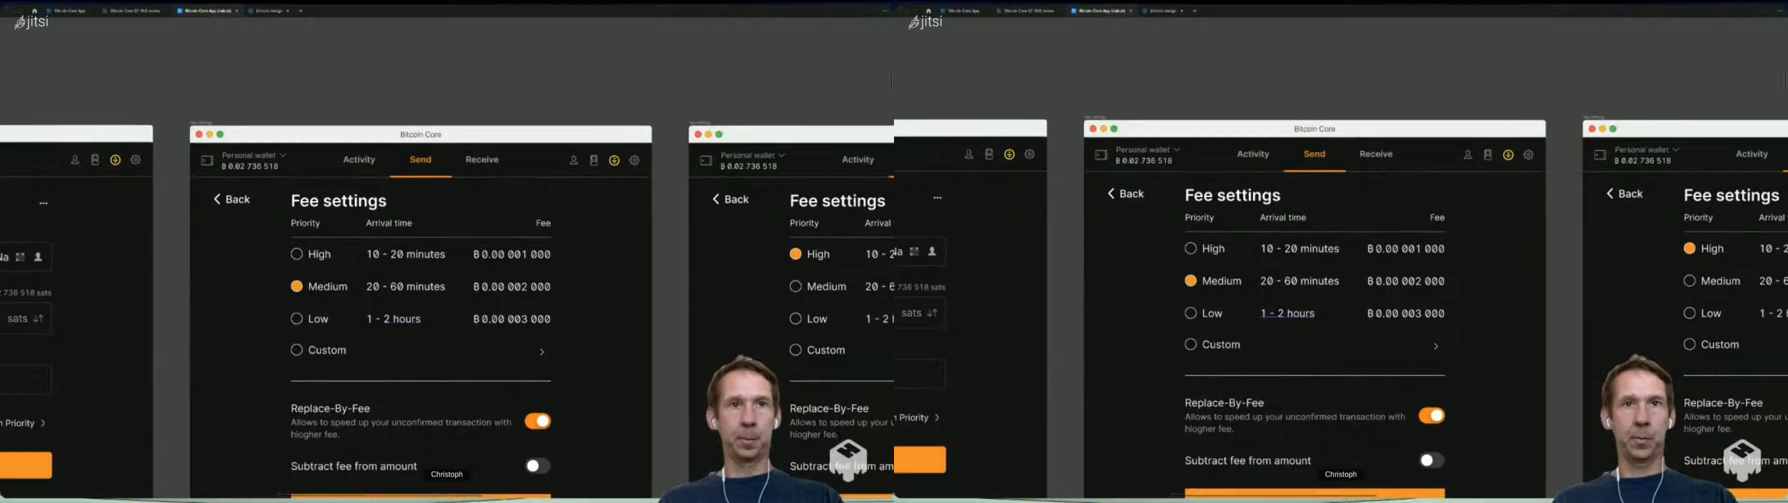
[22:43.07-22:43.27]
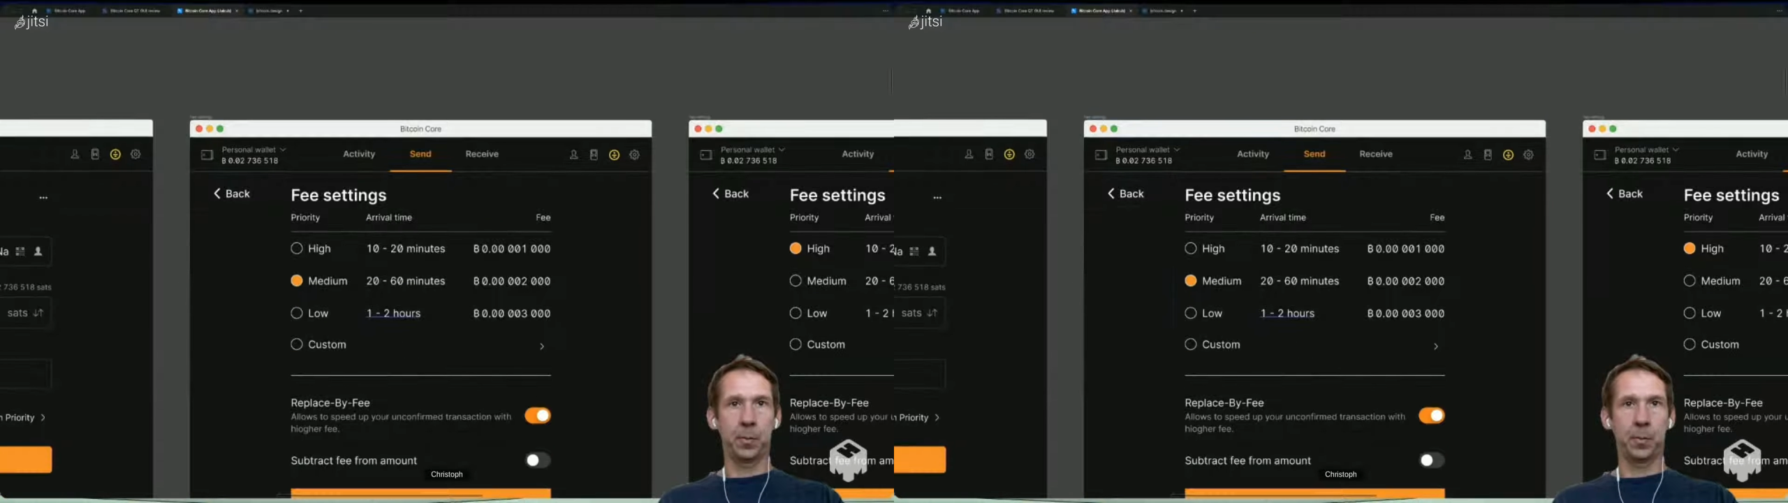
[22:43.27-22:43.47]

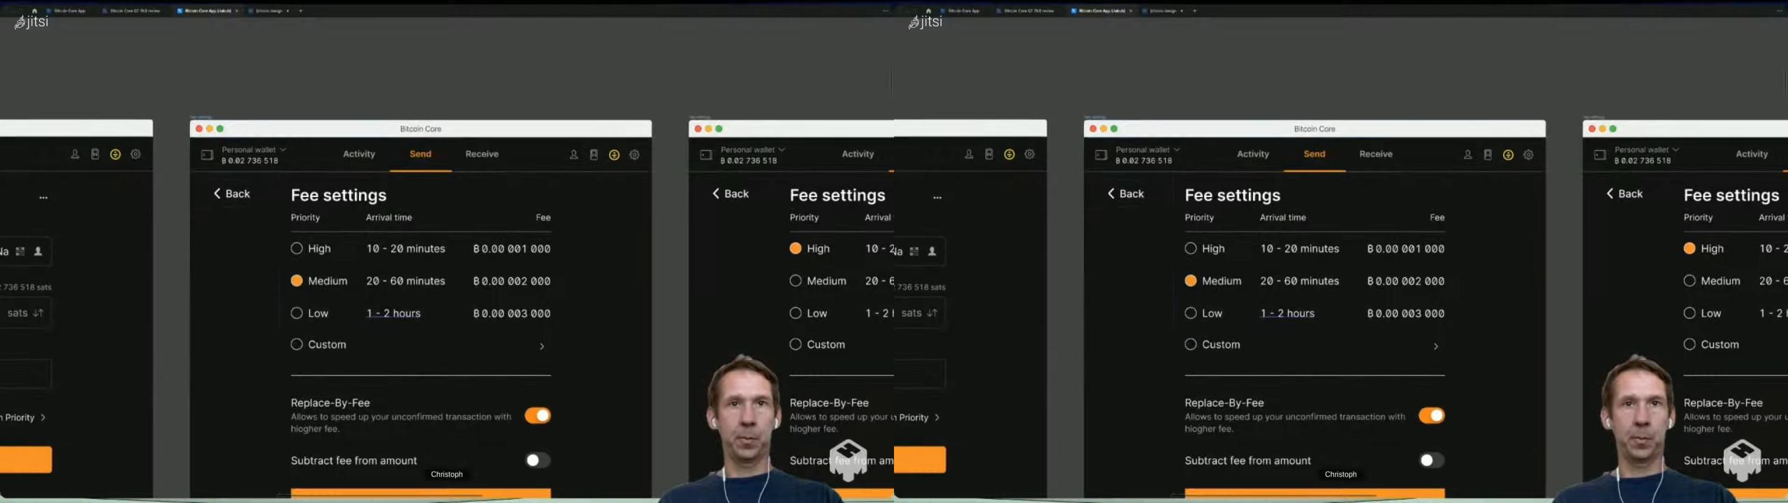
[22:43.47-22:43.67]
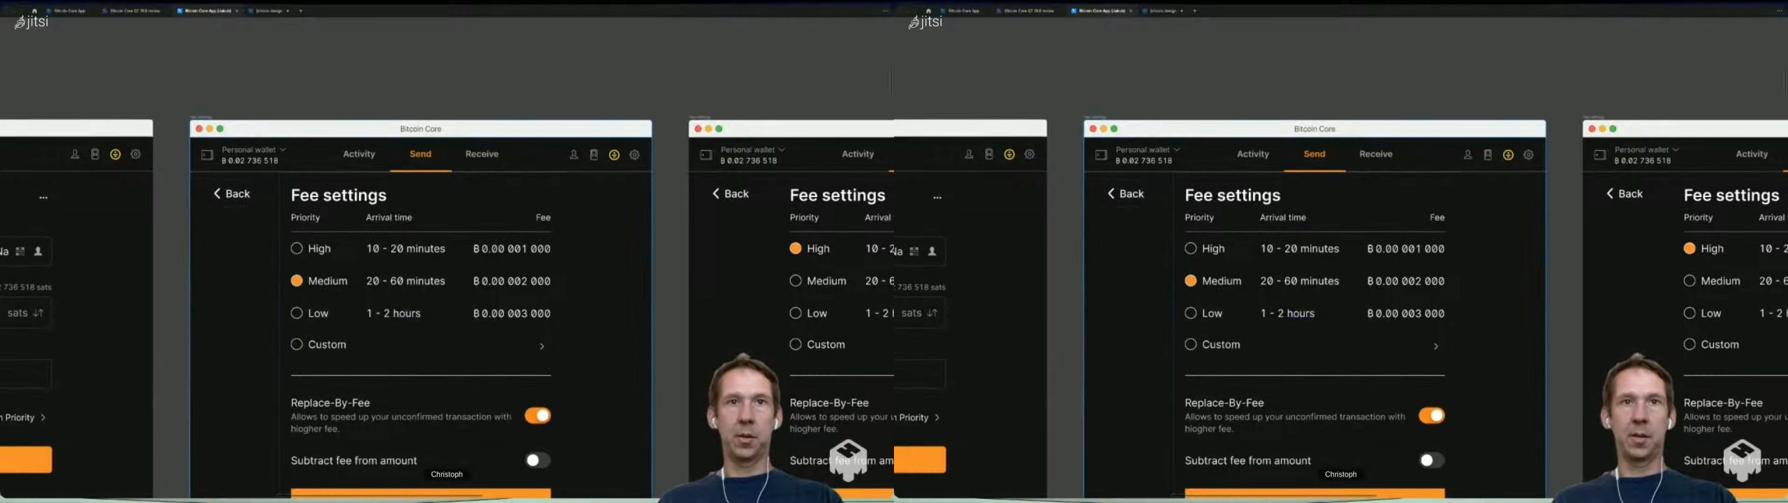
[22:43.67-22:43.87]
It gives you
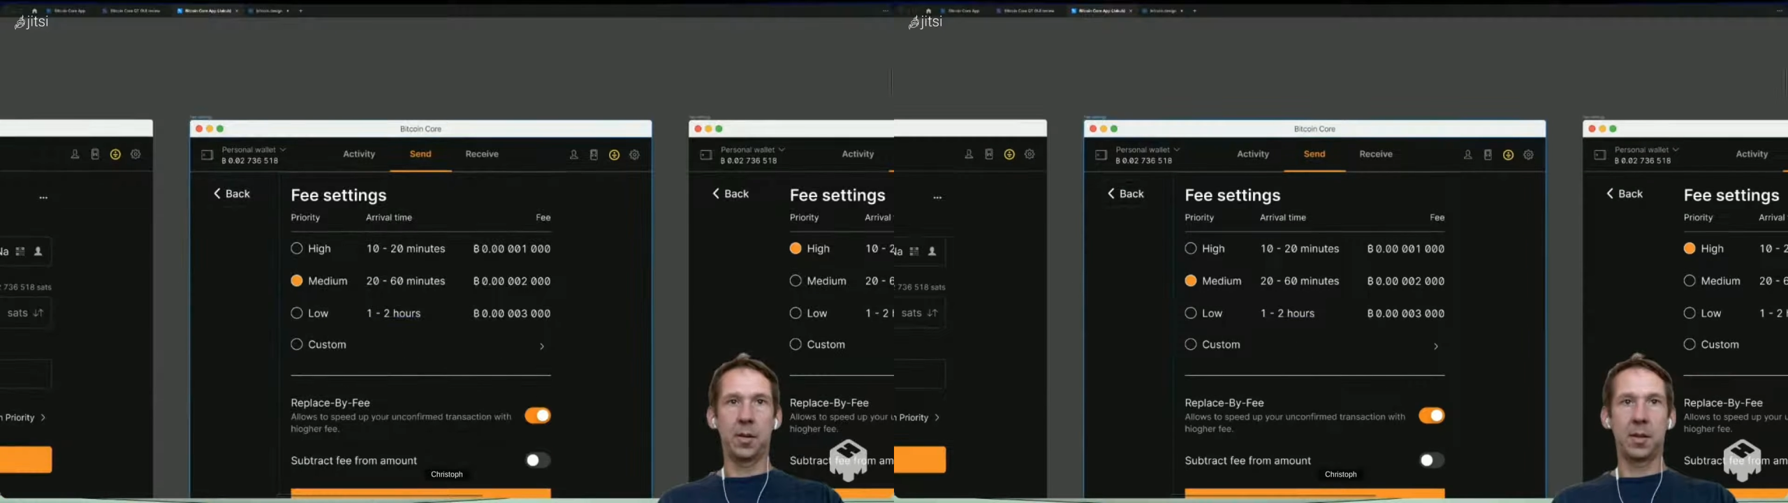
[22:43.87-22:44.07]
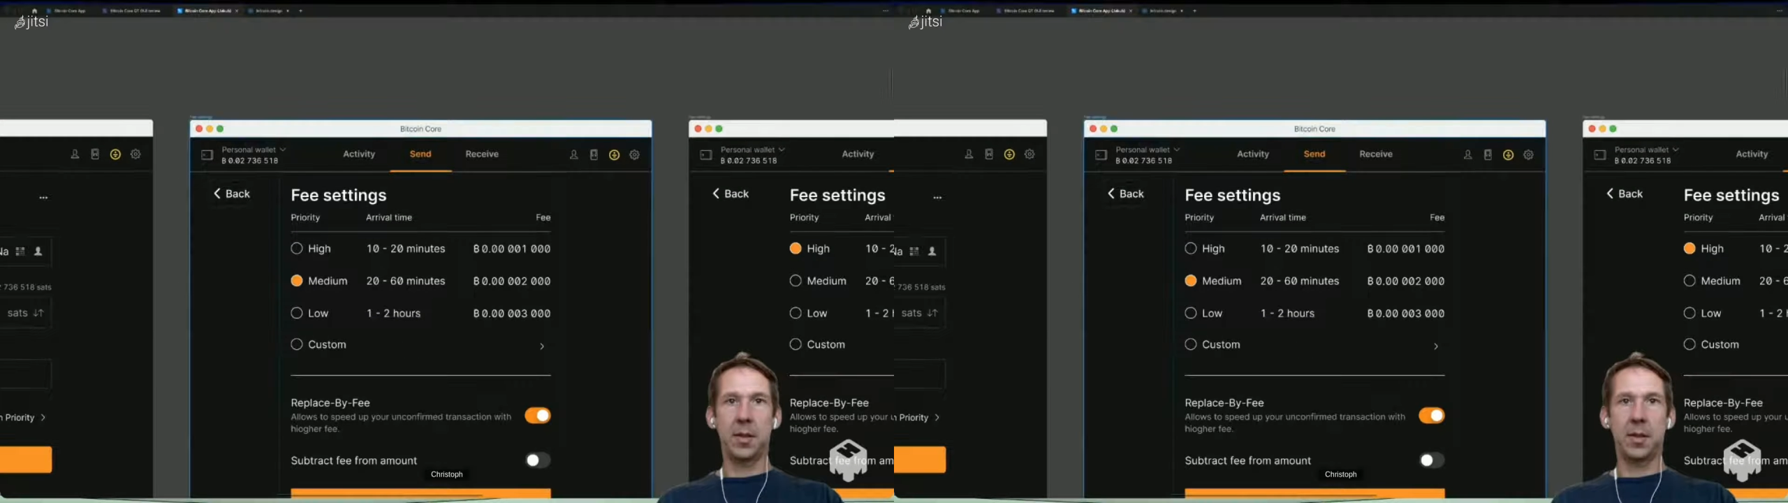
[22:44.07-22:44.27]
these
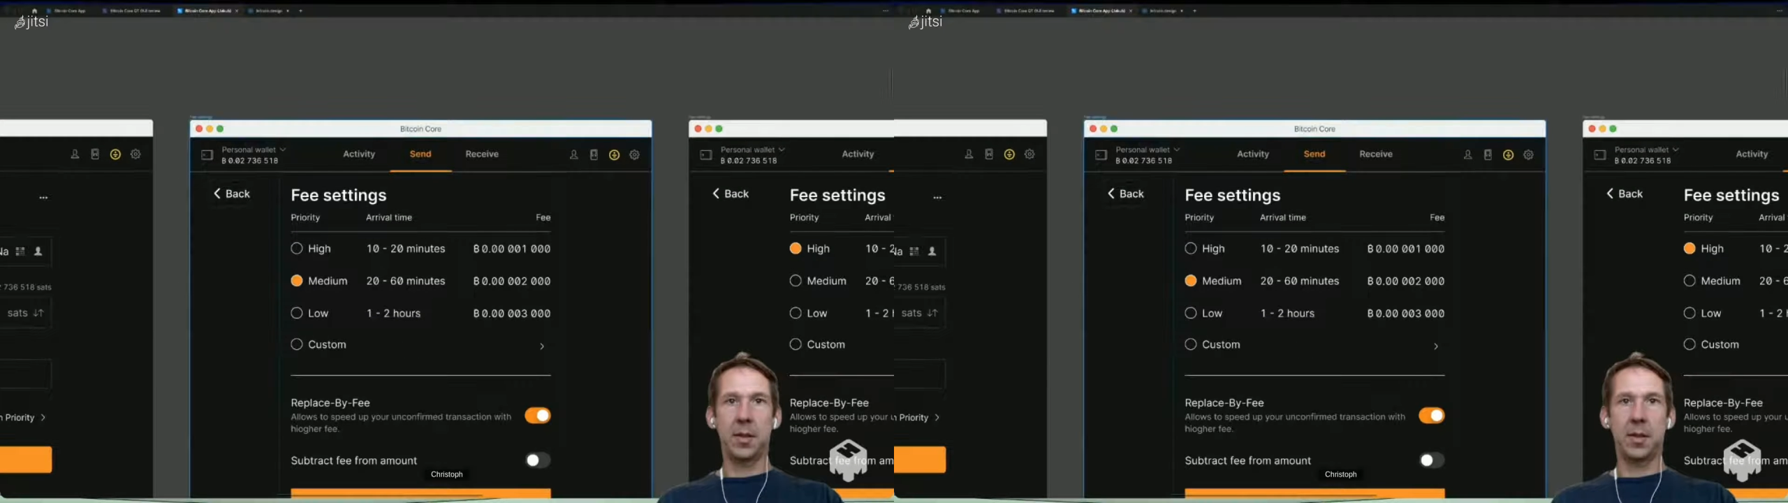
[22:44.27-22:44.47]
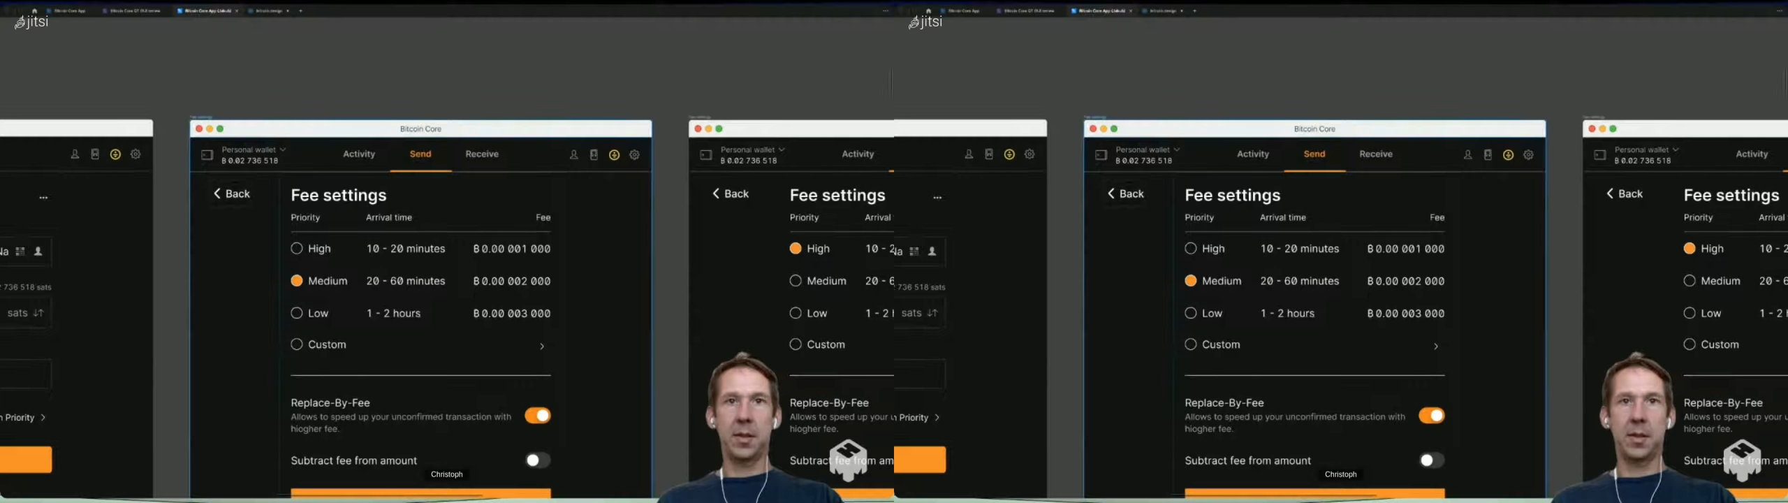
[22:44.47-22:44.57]
presets.